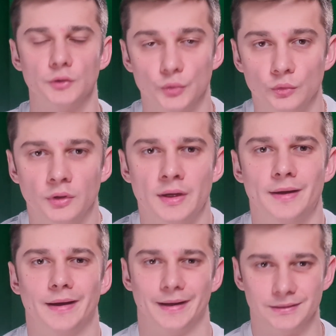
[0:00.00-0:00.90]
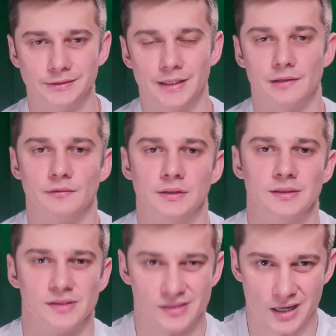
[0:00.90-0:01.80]
to
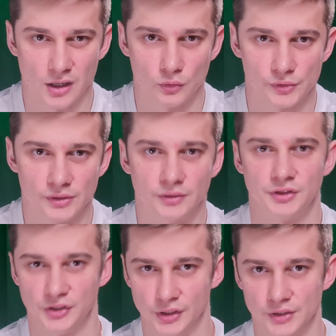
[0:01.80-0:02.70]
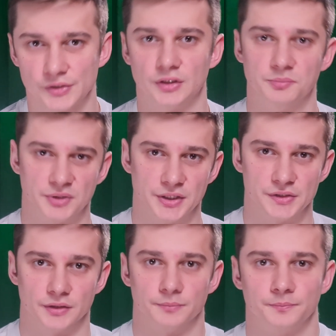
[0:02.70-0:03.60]
11,000 years in
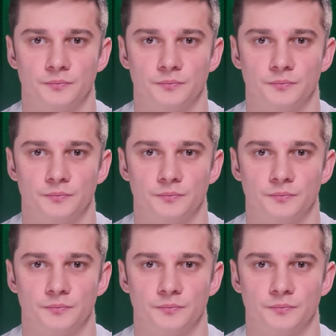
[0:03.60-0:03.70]
prison.